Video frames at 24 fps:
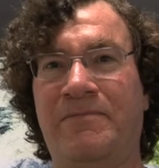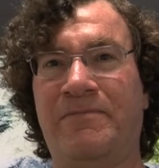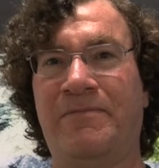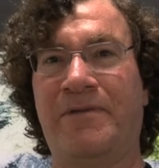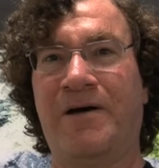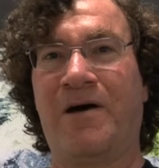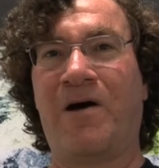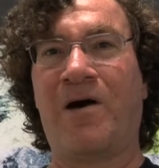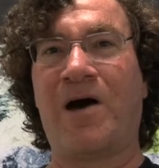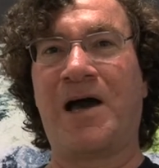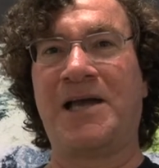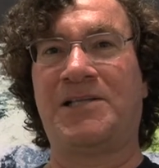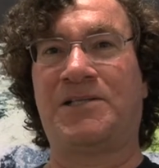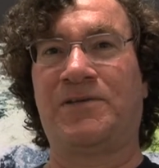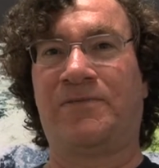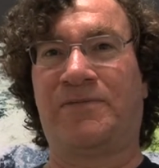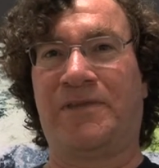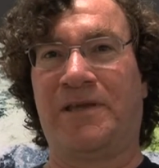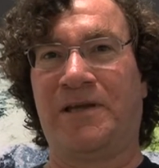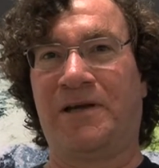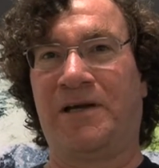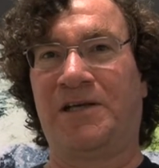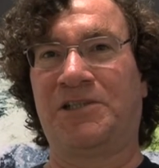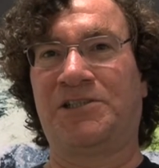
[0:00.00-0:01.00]
the height
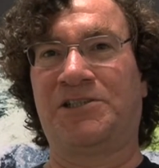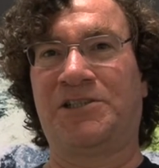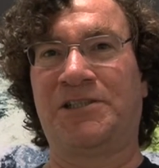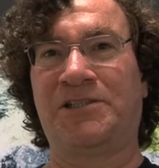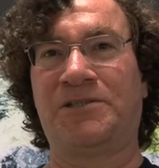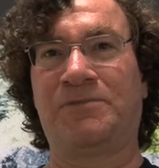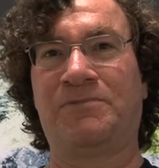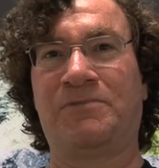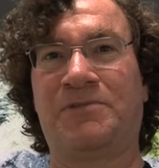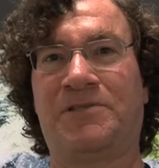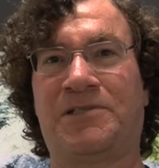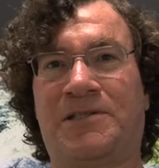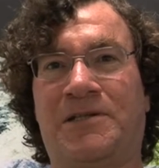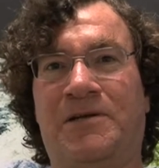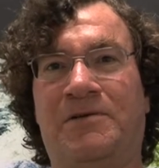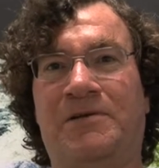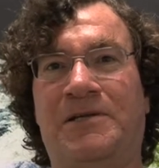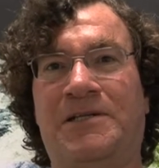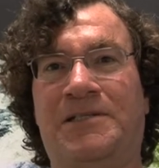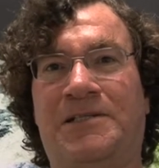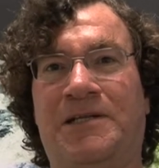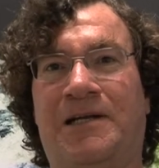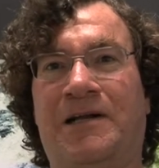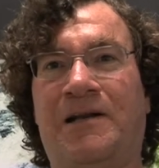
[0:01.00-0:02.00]
of the ice sheet will
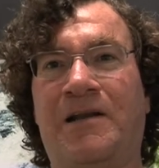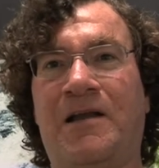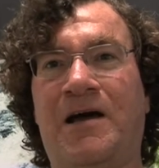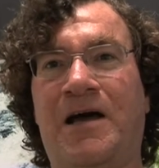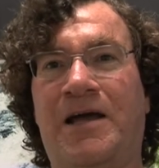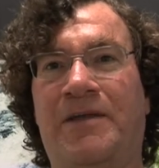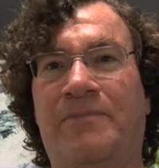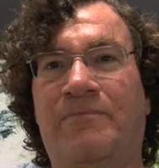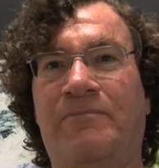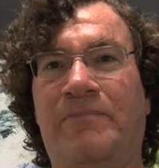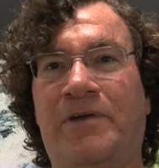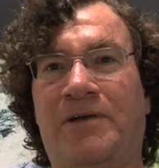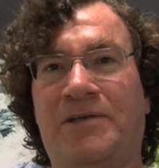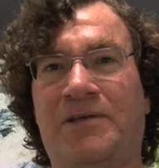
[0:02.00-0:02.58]
slowly decline